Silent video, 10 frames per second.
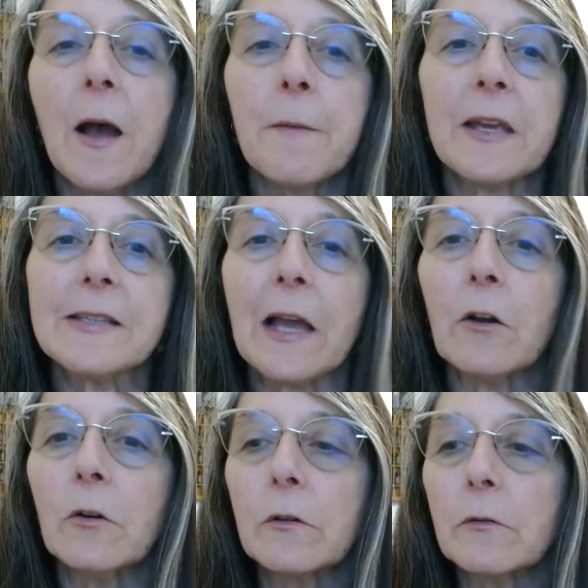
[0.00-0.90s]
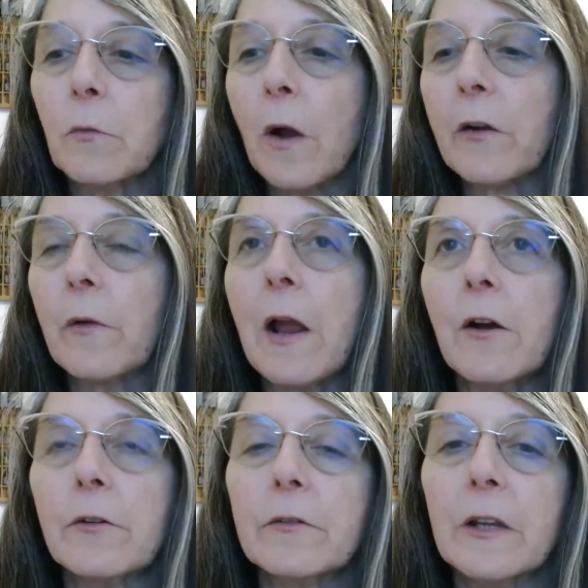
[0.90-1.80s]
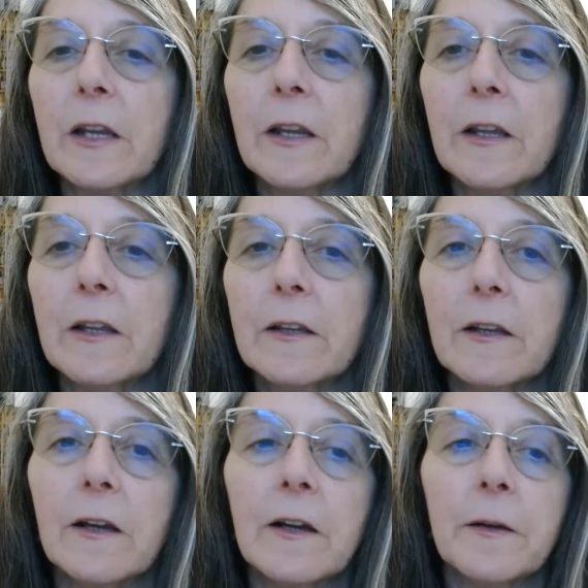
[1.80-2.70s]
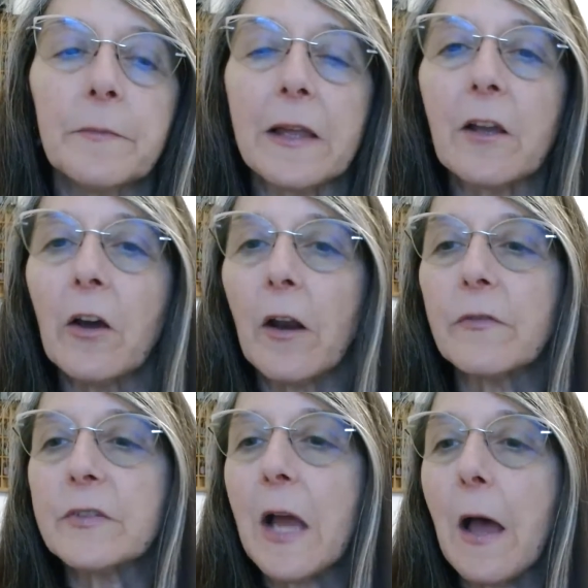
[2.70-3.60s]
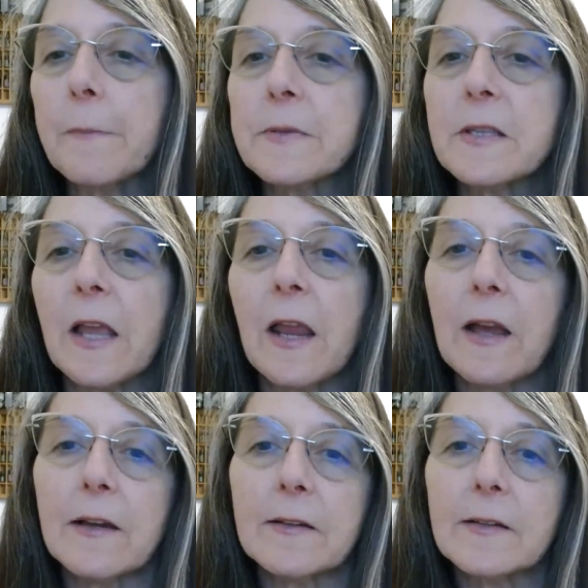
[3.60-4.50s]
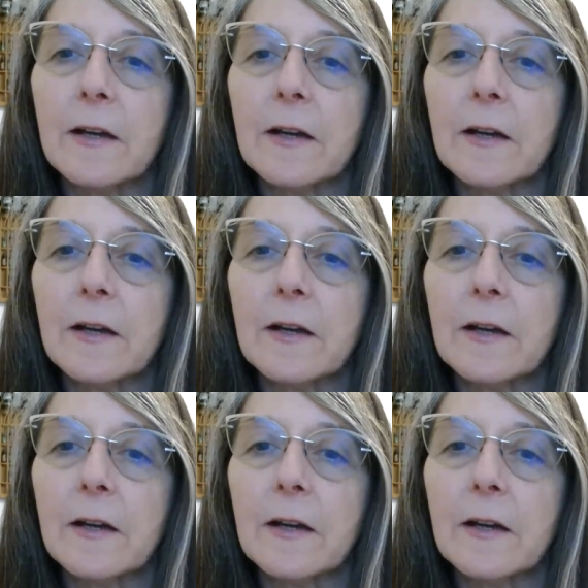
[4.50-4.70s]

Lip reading: because I don't walk around in like cut off tops and